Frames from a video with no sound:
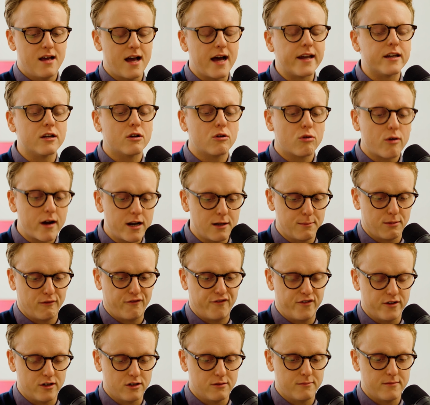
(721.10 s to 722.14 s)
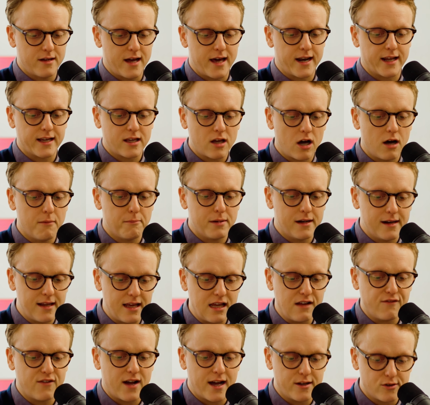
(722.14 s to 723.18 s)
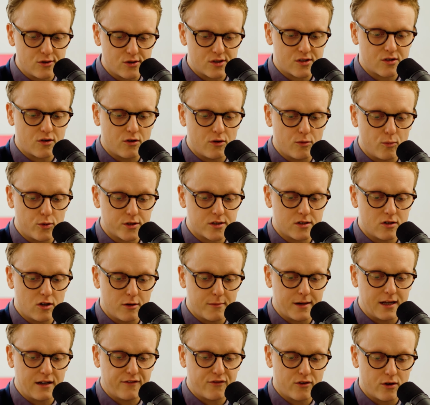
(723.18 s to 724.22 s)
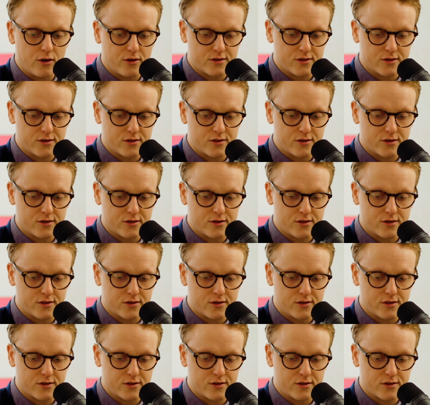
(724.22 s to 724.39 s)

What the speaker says: An incredible film, and I can't believe Andrew Scott wasn't nominated for an